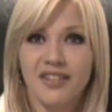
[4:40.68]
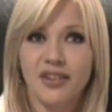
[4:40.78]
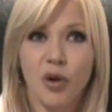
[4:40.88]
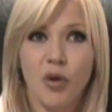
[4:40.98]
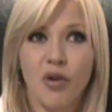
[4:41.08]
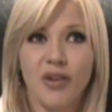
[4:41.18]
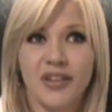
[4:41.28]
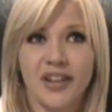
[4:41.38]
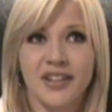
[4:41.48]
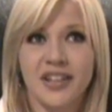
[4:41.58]
the,
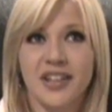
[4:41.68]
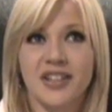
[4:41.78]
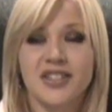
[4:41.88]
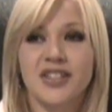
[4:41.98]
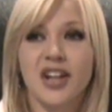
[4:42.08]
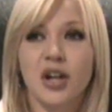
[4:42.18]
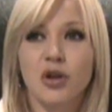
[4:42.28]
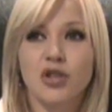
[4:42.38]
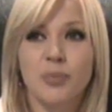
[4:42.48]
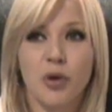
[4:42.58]
the, the
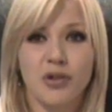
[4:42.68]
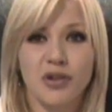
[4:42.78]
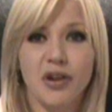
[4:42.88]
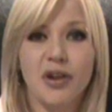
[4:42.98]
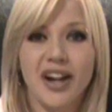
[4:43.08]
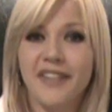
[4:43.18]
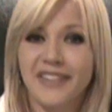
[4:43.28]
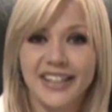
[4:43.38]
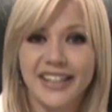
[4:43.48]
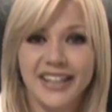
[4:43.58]
circus
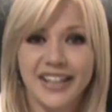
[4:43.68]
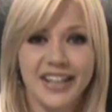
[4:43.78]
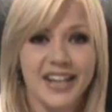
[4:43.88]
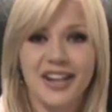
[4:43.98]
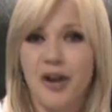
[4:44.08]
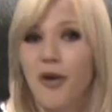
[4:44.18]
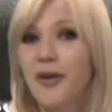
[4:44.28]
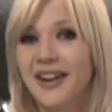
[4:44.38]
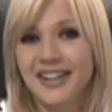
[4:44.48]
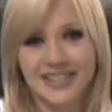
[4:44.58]
pornography, all
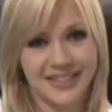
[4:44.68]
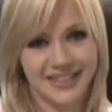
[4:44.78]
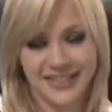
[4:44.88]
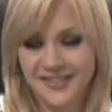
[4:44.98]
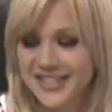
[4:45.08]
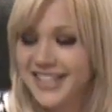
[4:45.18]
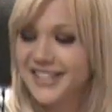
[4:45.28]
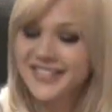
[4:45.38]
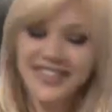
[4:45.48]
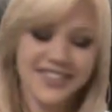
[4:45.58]
kinds of stuff. So
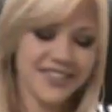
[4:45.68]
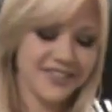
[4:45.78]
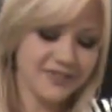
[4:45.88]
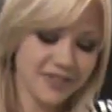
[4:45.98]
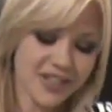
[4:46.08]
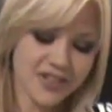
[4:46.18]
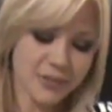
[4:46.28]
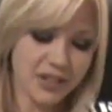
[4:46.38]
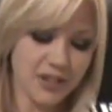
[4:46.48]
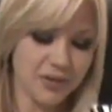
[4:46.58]
it was just, it's
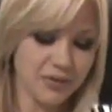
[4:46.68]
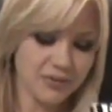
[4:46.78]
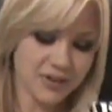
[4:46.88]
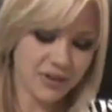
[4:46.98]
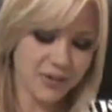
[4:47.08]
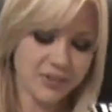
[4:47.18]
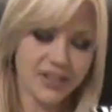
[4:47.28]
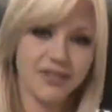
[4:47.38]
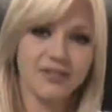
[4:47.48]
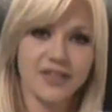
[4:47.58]
something cool,
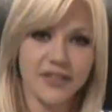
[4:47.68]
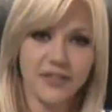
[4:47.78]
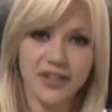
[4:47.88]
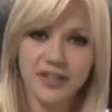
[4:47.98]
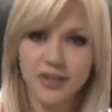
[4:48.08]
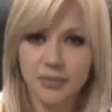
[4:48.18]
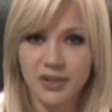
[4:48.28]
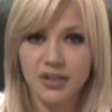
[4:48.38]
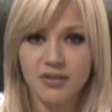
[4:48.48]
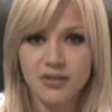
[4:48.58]
something different,
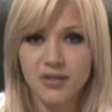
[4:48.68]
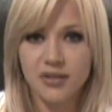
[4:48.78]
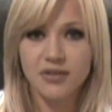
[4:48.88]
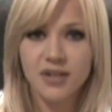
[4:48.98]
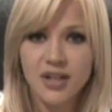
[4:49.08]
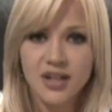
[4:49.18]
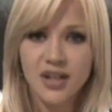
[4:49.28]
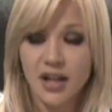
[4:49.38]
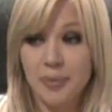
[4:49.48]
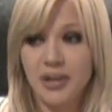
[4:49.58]
something new to do. And
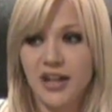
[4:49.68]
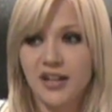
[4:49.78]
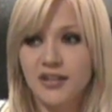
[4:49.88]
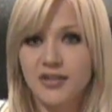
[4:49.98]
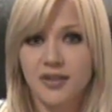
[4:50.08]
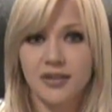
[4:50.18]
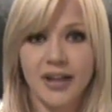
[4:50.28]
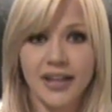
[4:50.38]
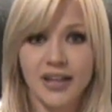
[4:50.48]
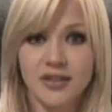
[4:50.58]
mm-hmm. I'm young, so
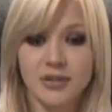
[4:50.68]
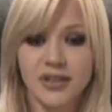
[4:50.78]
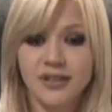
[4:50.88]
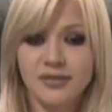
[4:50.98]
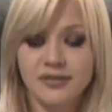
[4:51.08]
I can do it.